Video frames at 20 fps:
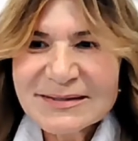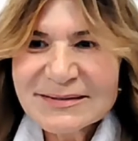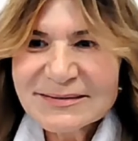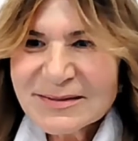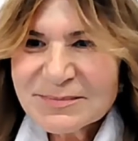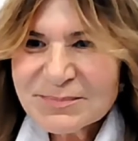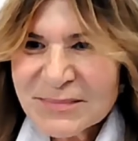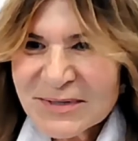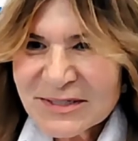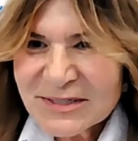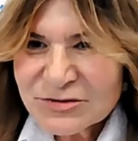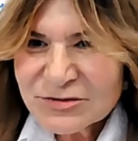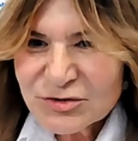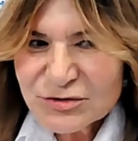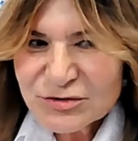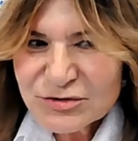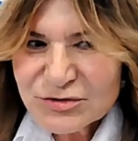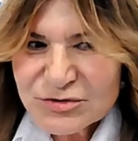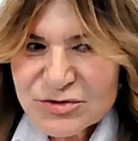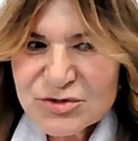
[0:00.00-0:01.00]
Let me
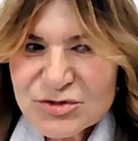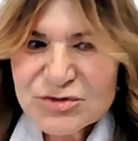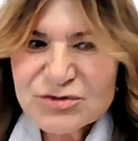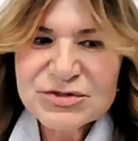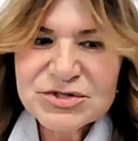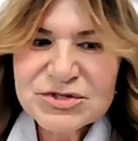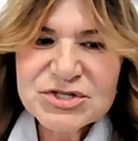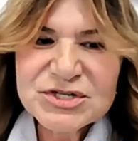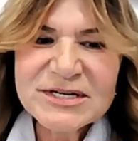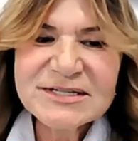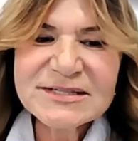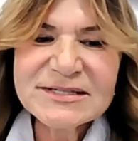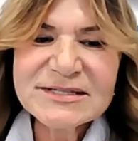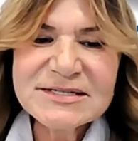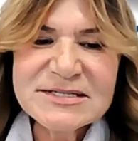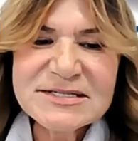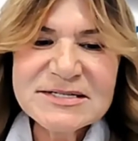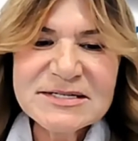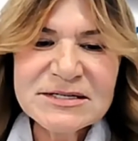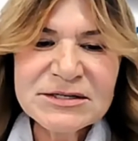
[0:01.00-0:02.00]
introduce you. She
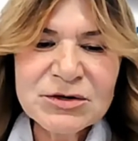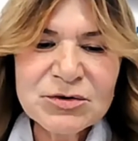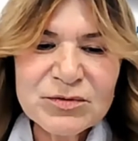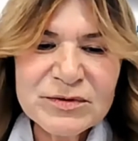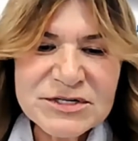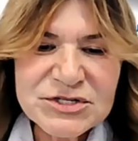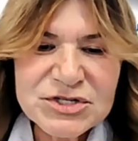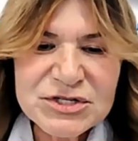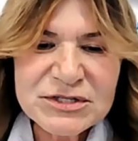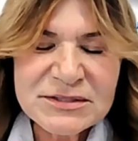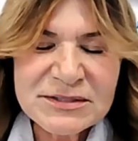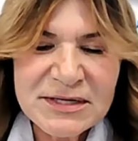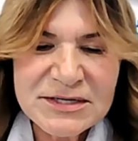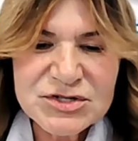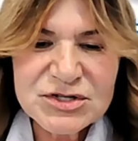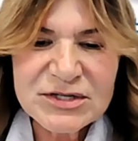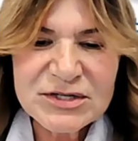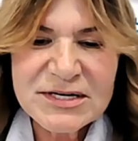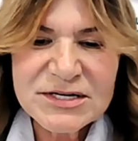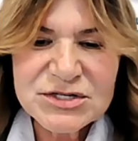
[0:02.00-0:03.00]
leads innovation,
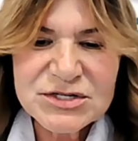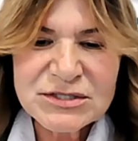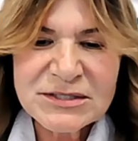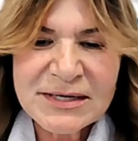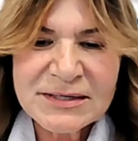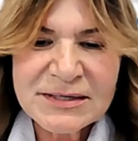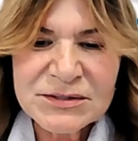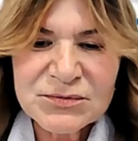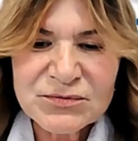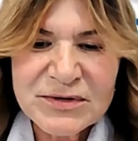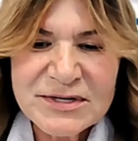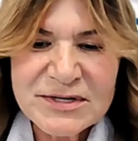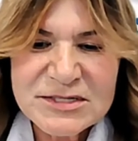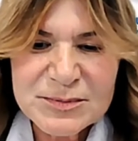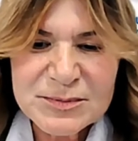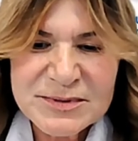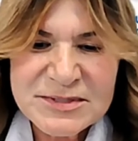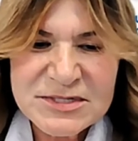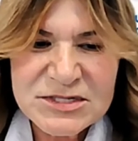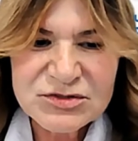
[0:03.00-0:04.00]
education, and
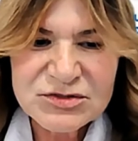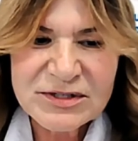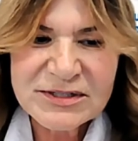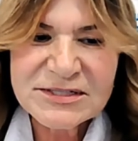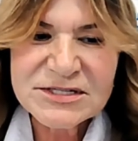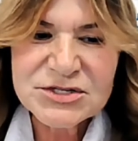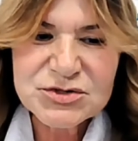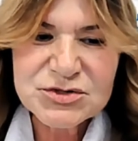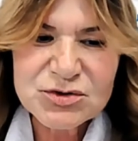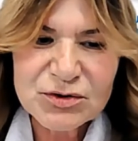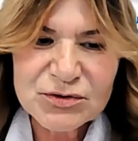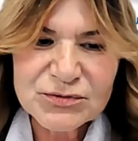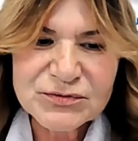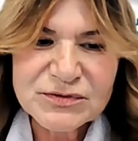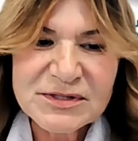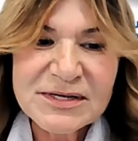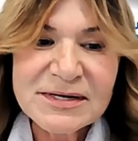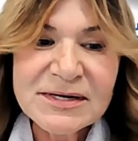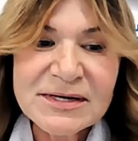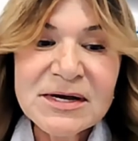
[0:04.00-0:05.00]
investment strategy
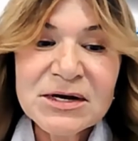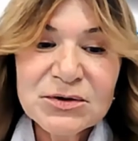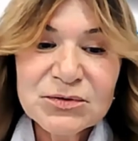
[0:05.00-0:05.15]
of the